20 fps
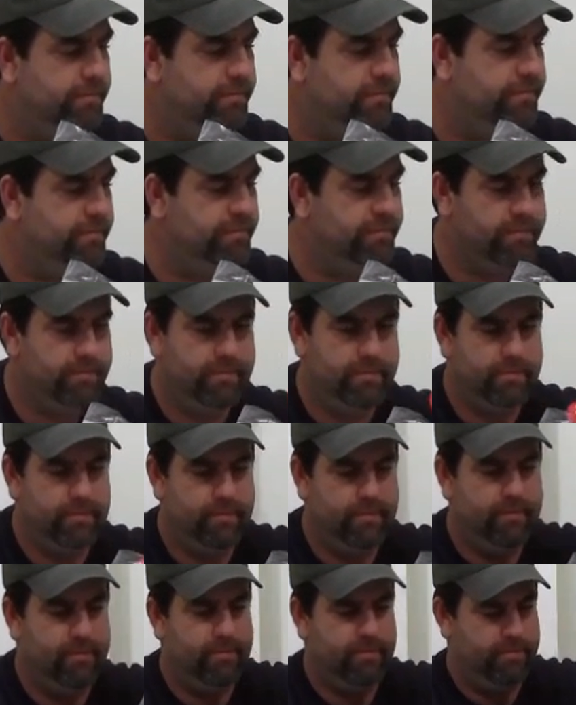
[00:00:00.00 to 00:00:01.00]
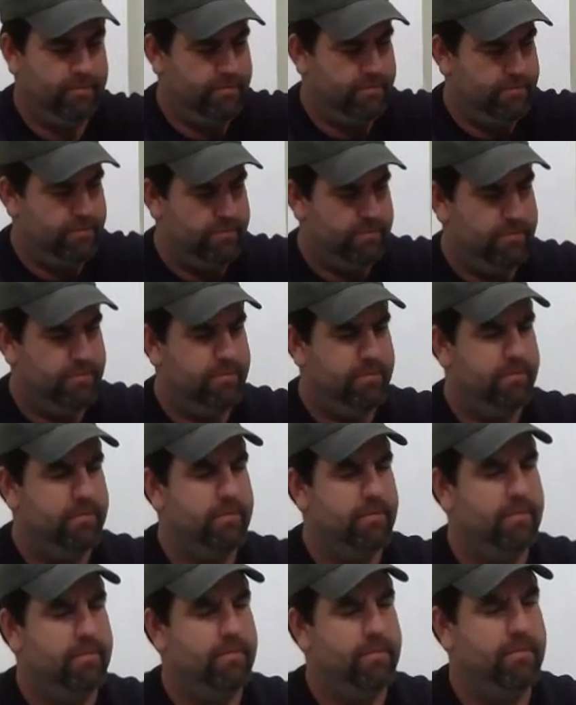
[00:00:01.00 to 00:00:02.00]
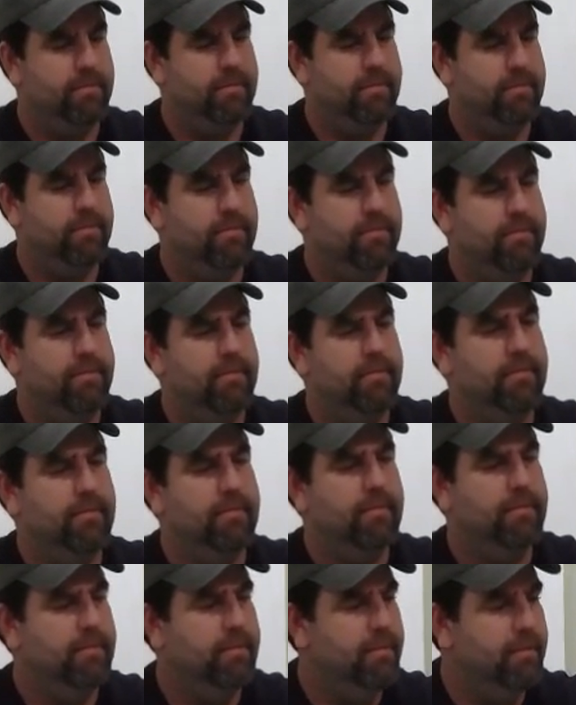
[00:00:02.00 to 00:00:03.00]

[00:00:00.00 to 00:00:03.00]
No one is speaking in this clip.